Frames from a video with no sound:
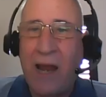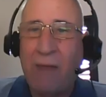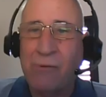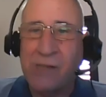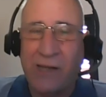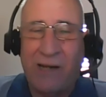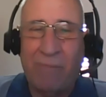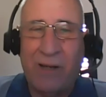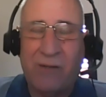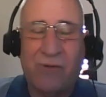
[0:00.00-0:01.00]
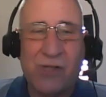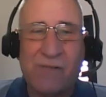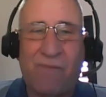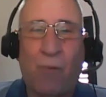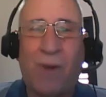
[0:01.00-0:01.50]
was a little bit,
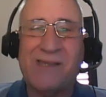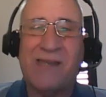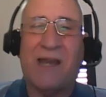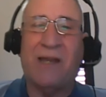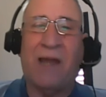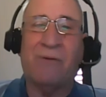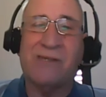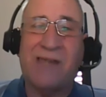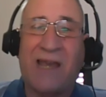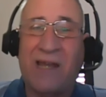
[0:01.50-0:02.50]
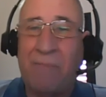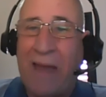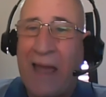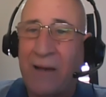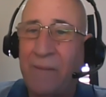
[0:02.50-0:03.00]
just for 1 second, I was taken
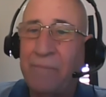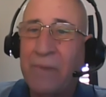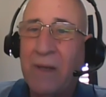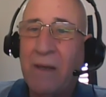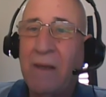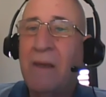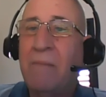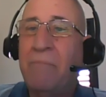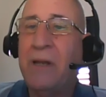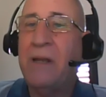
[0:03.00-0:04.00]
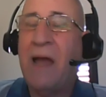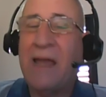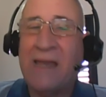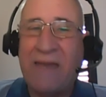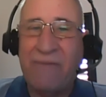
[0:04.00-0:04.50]
aback. But
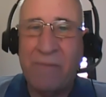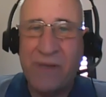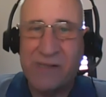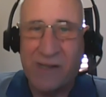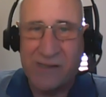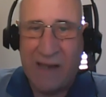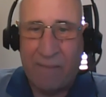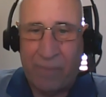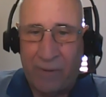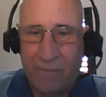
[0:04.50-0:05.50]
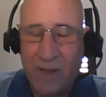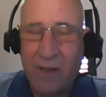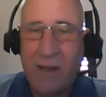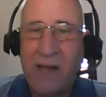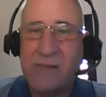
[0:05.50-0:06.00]
I gave him this example.
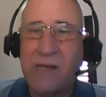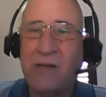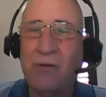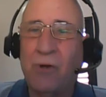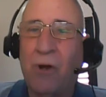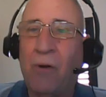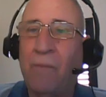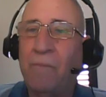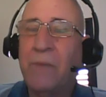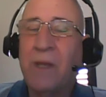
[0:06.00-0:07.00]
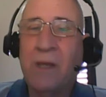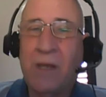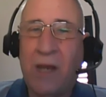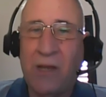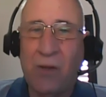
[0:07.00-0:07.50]
I said, you know,
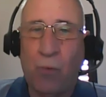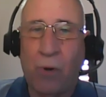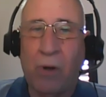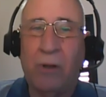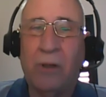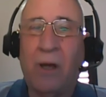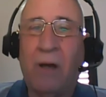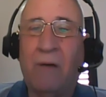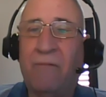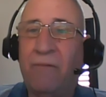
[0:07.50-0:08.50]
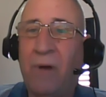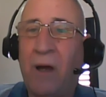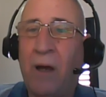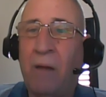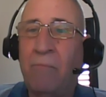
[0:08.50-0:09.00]
in the world of
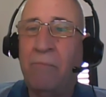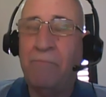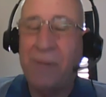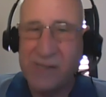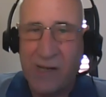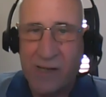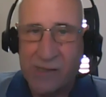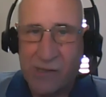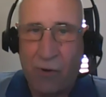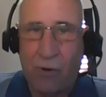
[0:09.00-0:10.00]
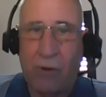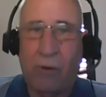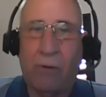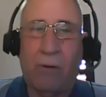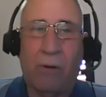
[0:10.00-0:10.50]
business or